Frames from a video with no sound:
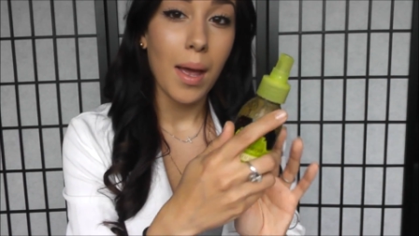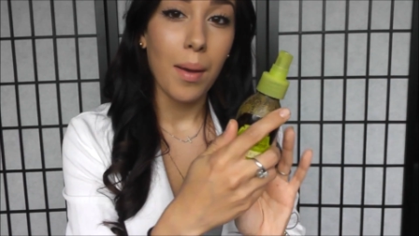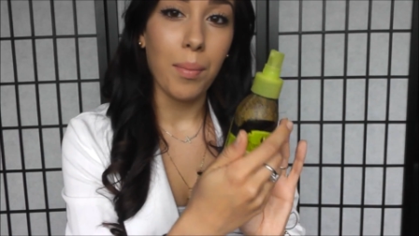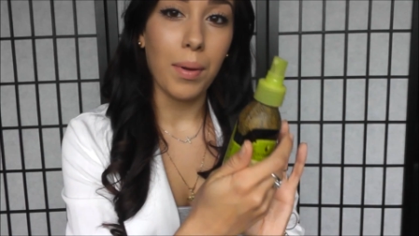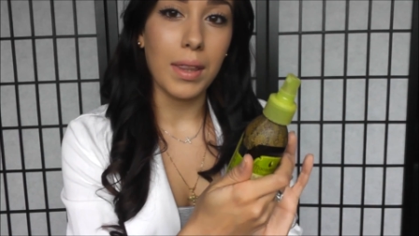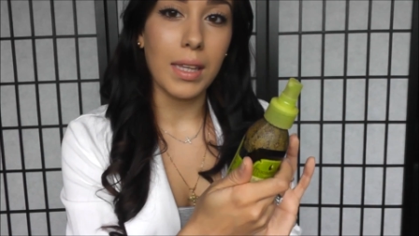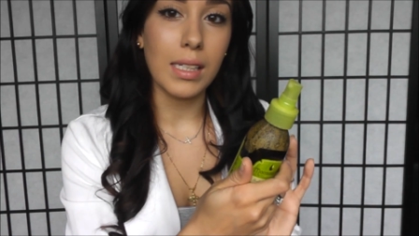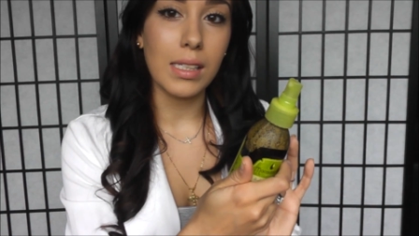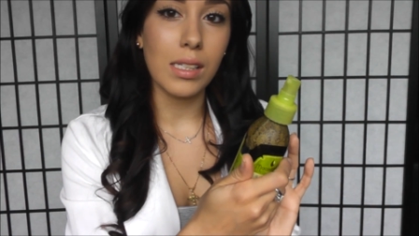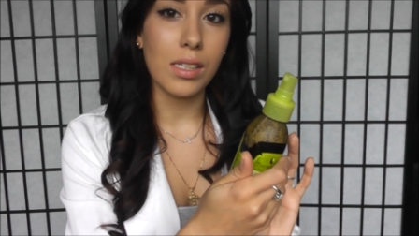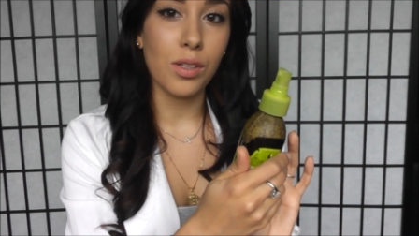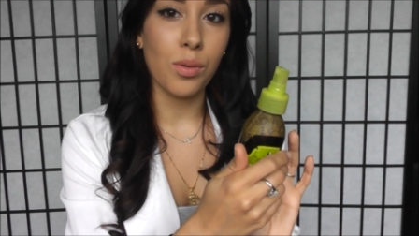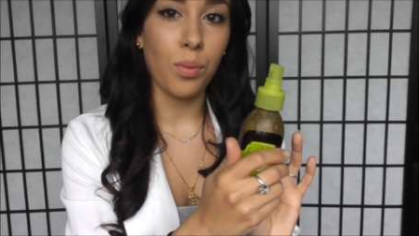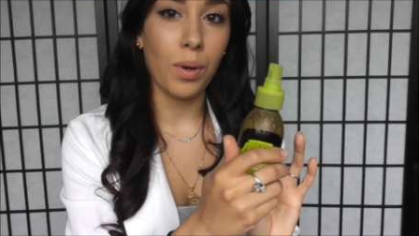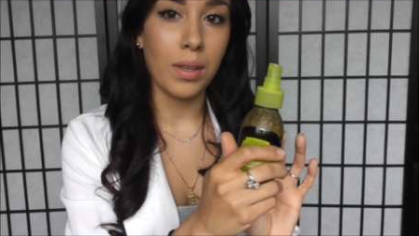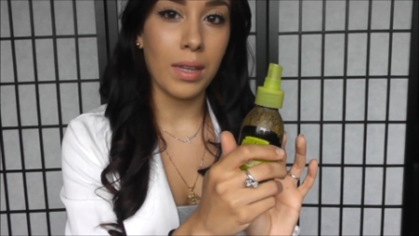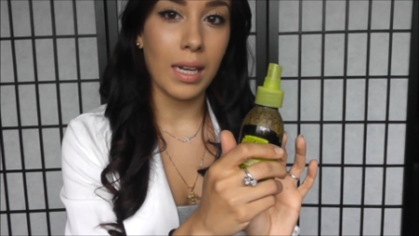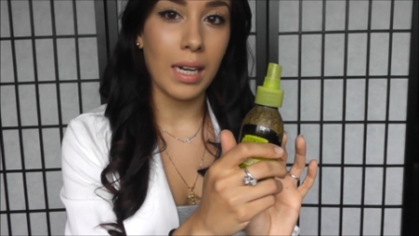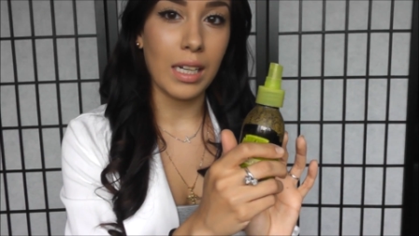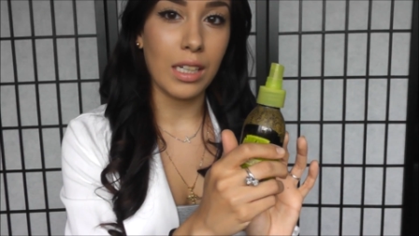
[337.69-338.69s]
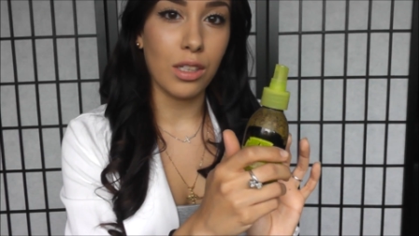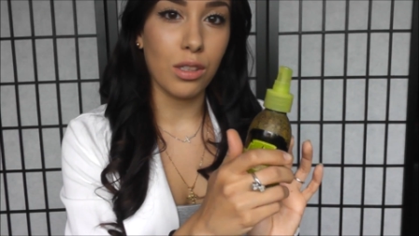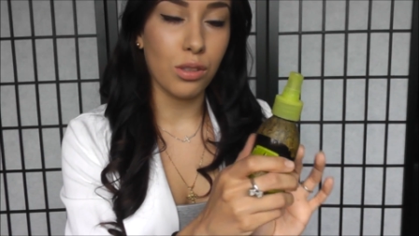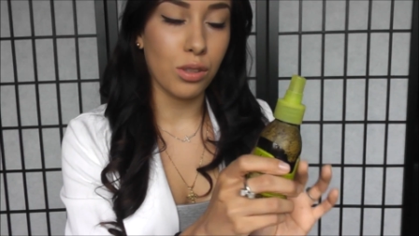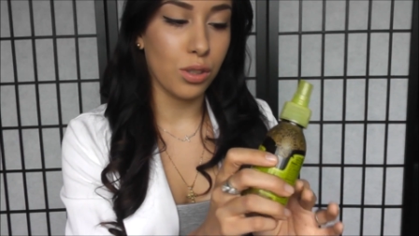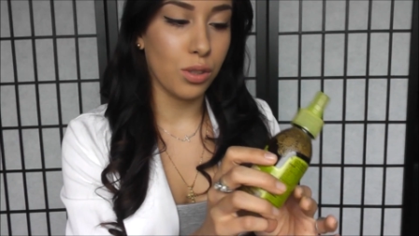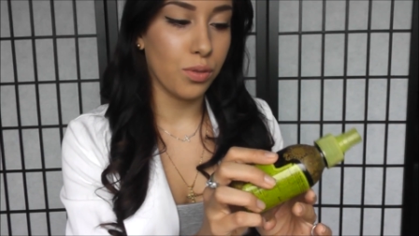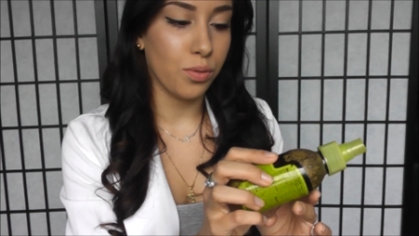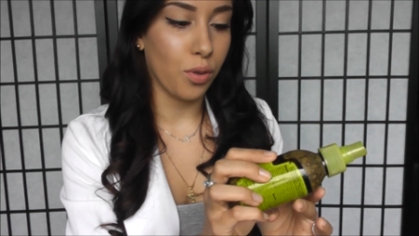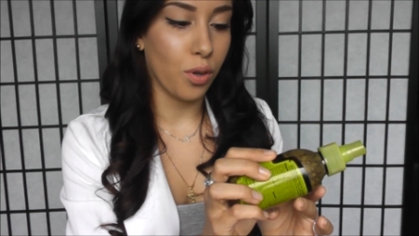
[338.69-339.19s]
but this is the one that I
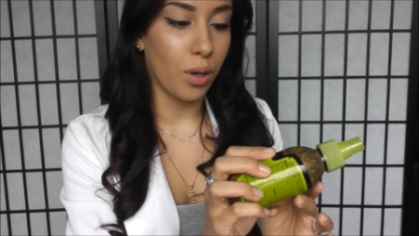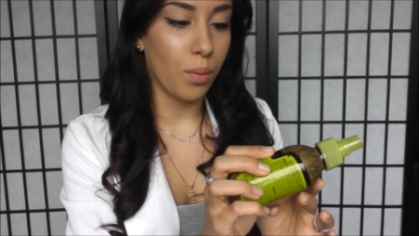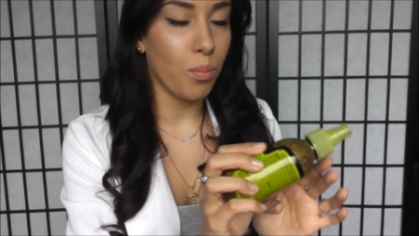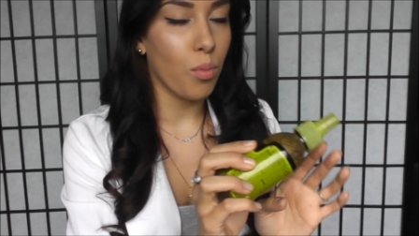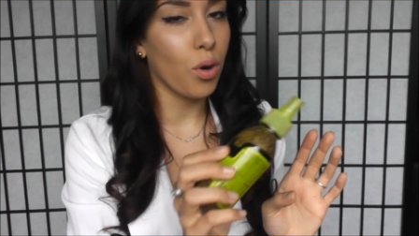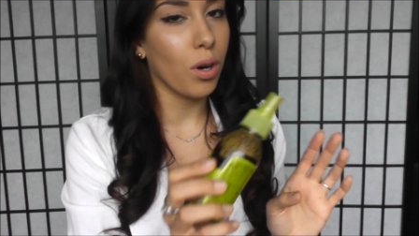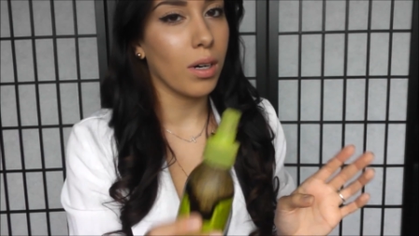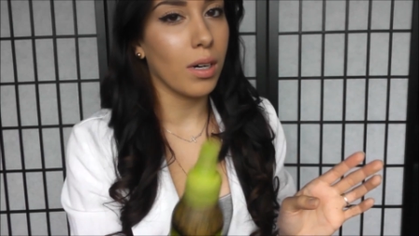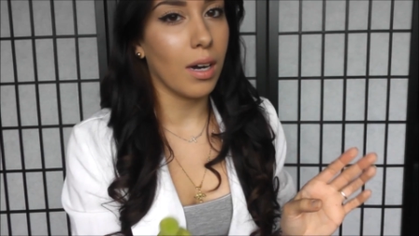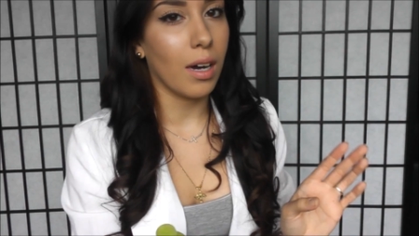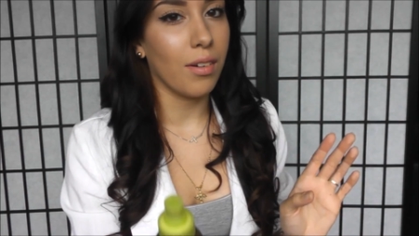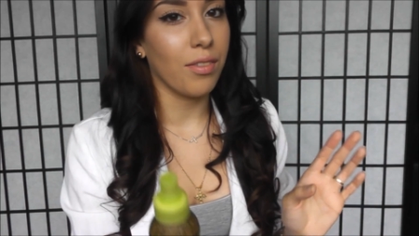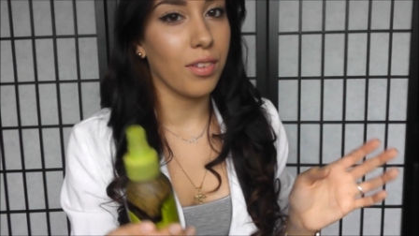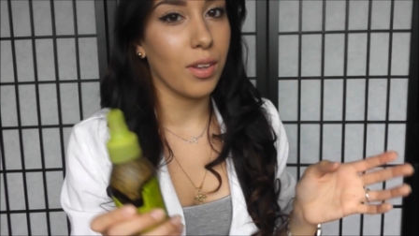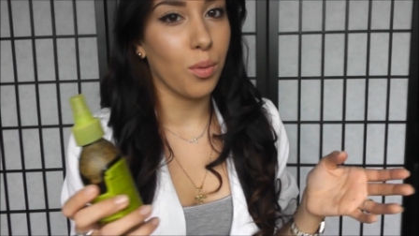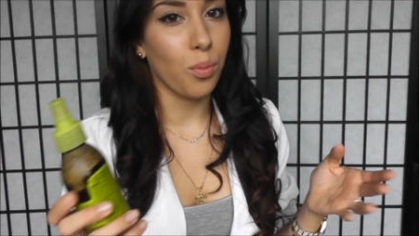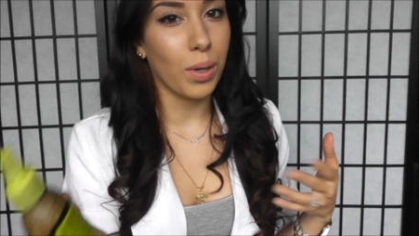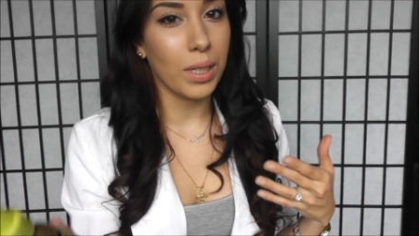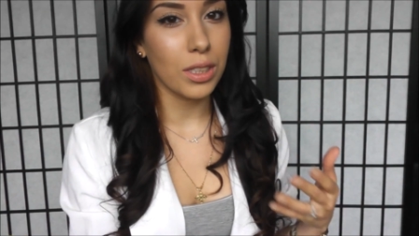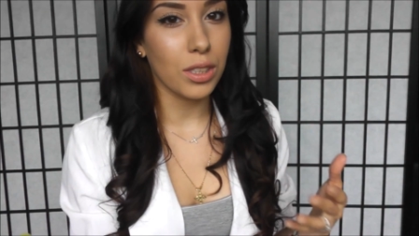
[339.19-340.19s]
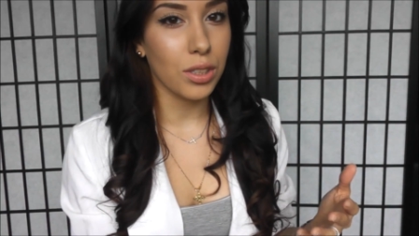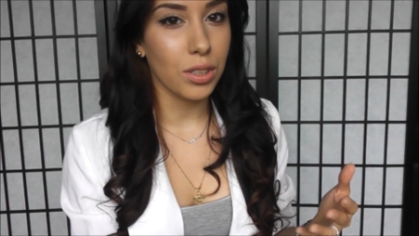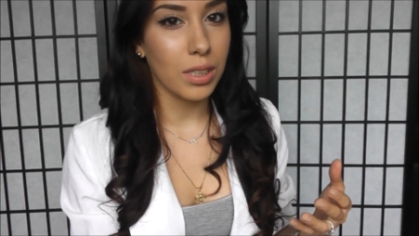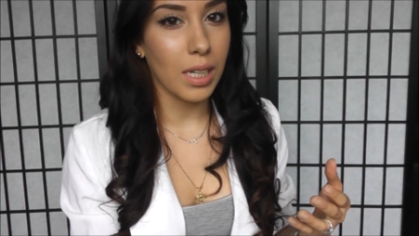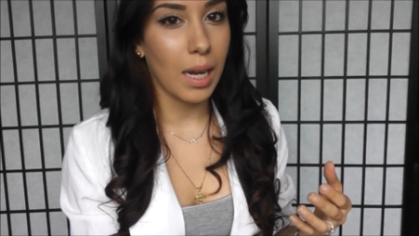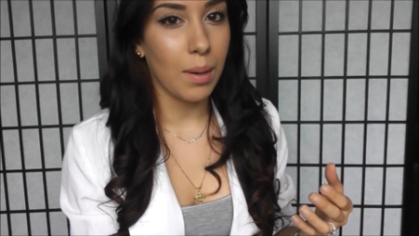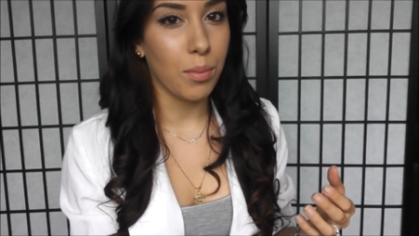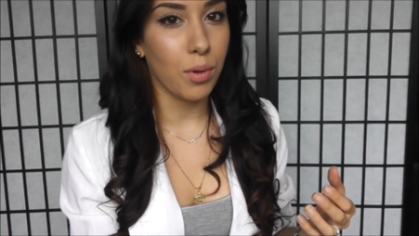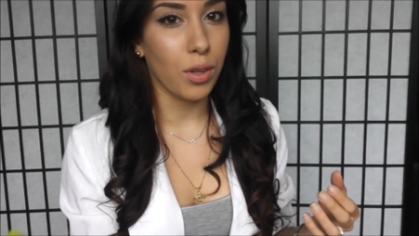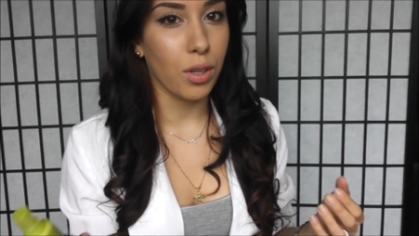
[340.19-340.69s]
use for more of the winter
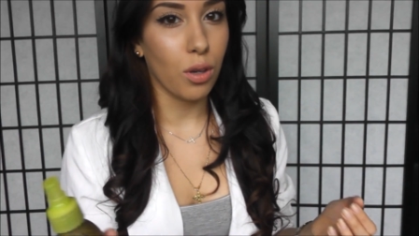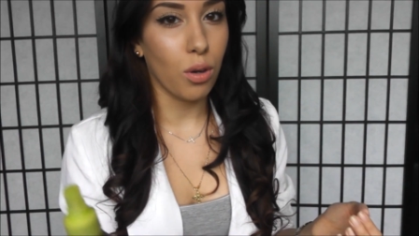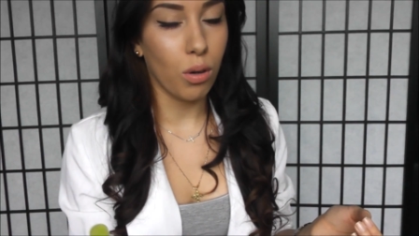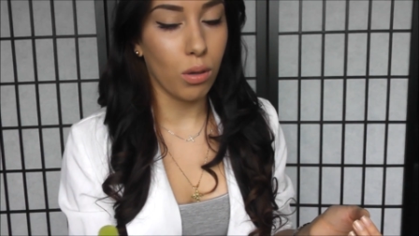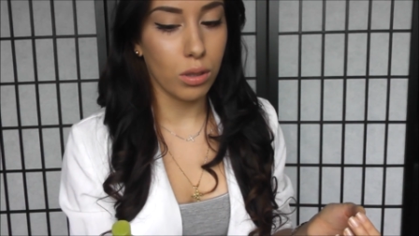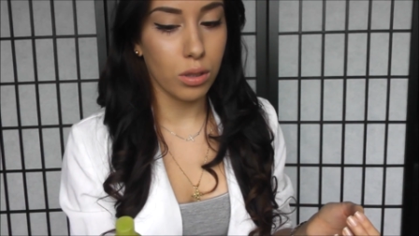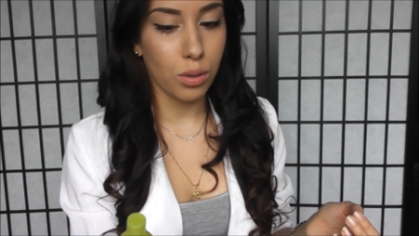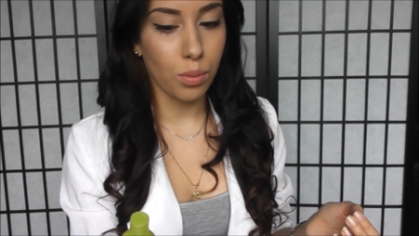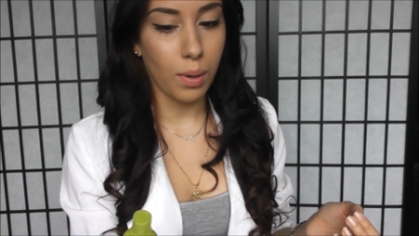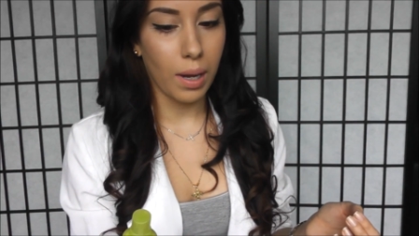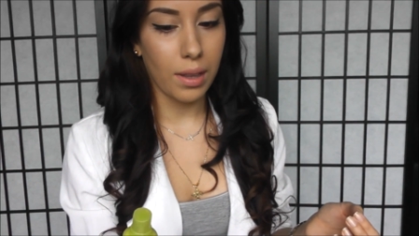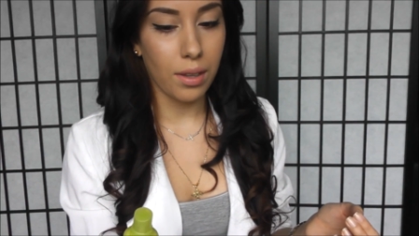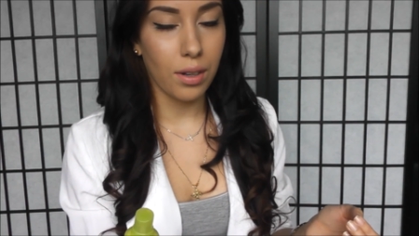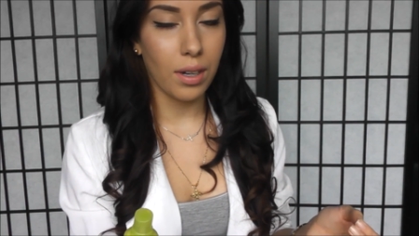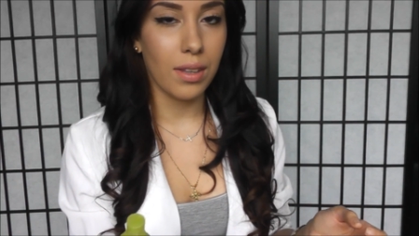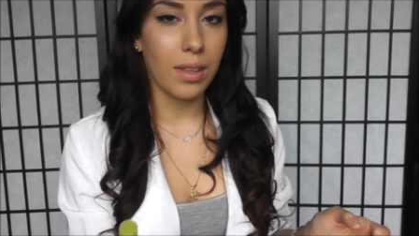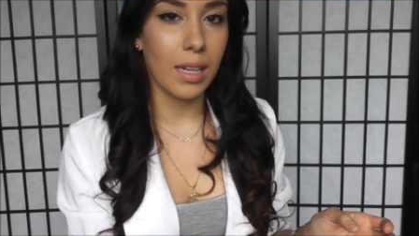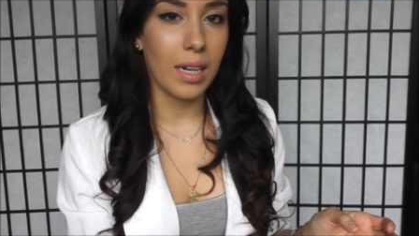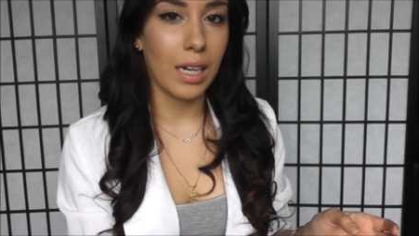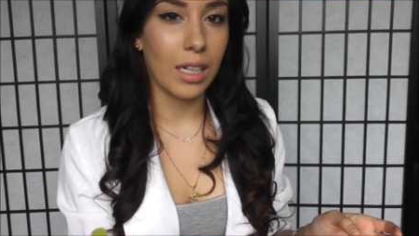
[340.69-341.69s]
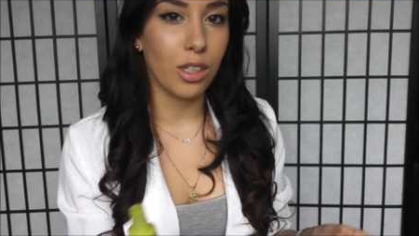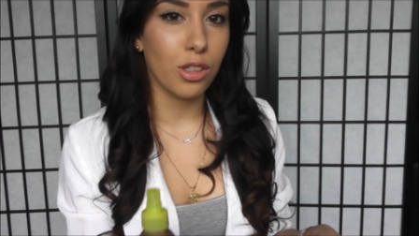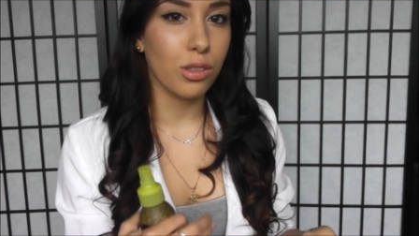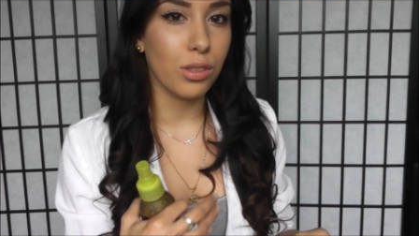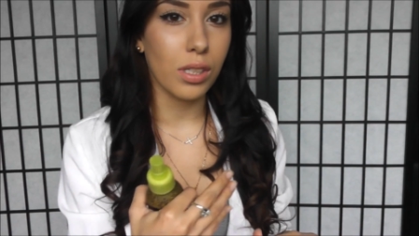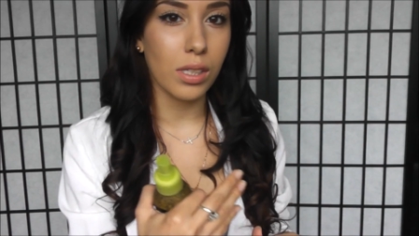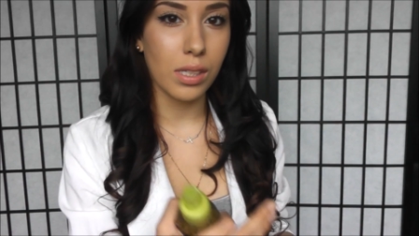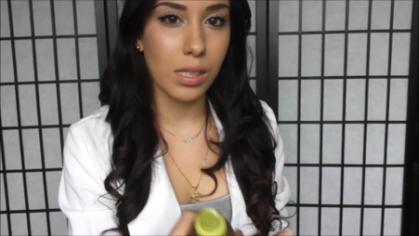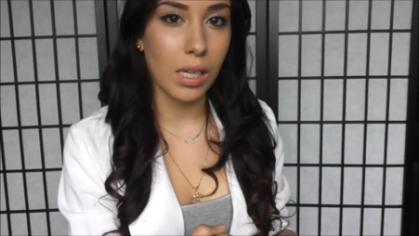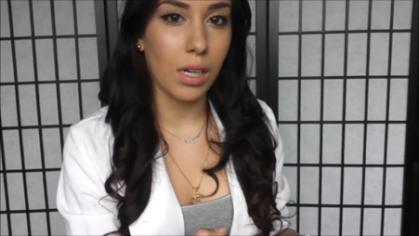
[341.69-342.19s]
time or the colder weather, and then I
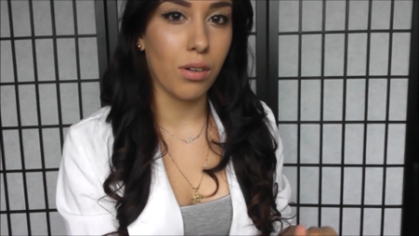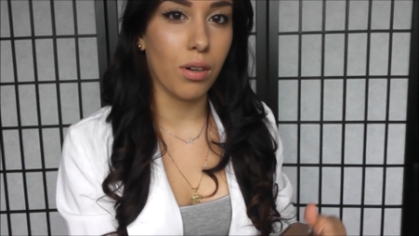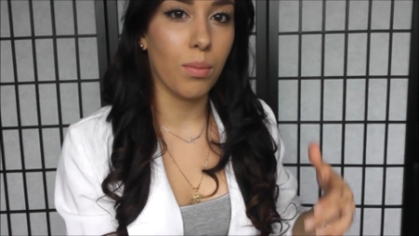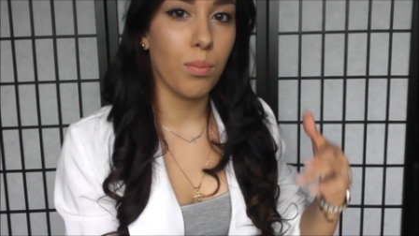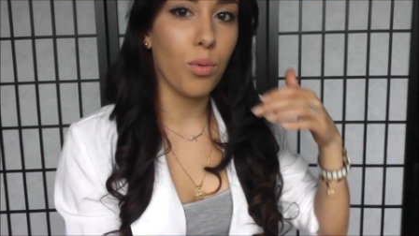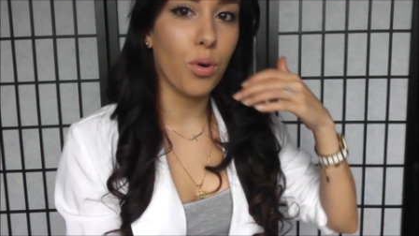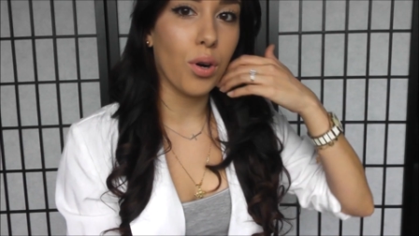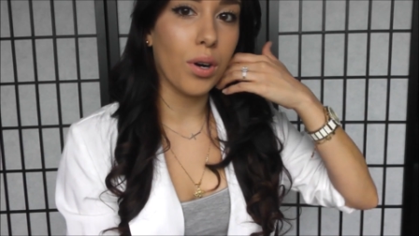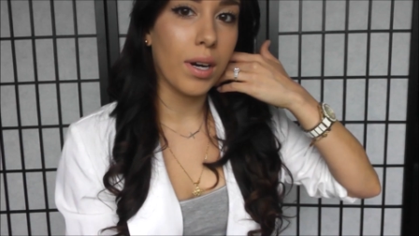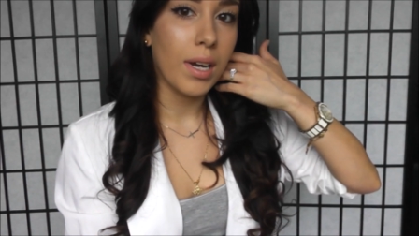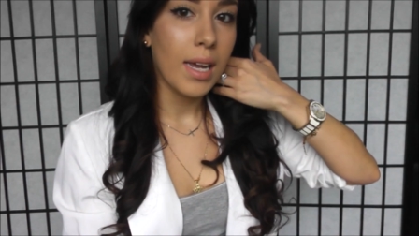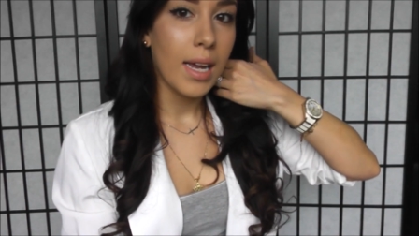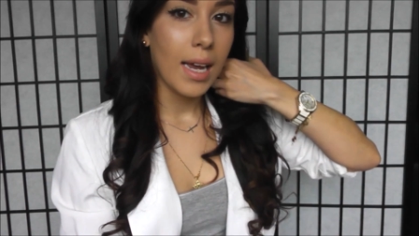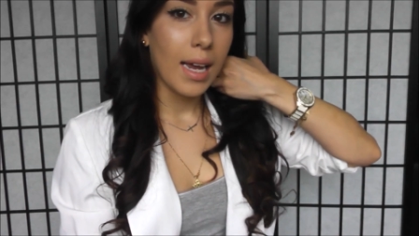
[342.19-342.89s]
use the serum more